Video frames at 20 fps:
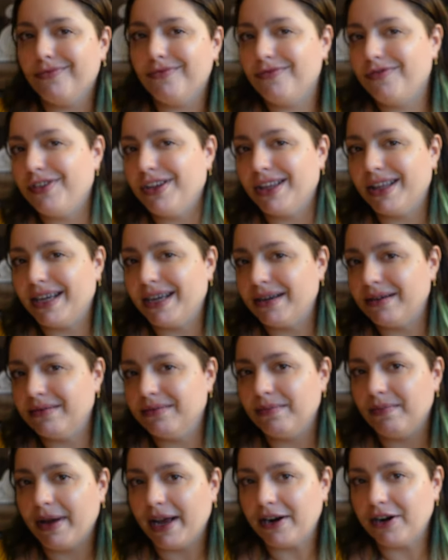feeling
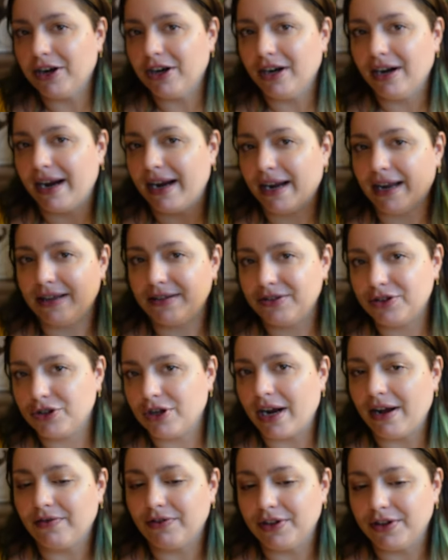better. I guess
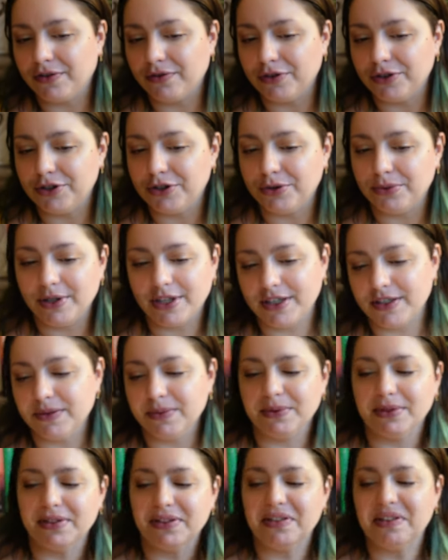traveling for two weeks
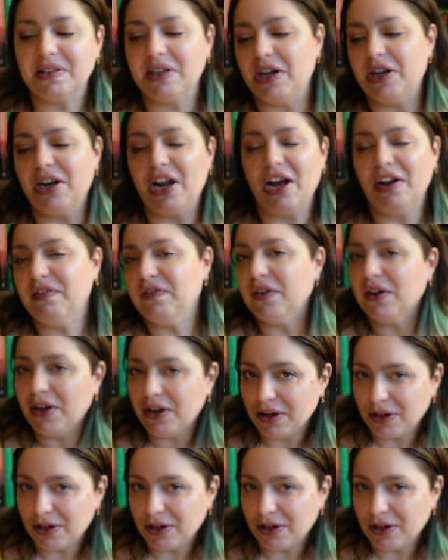was enough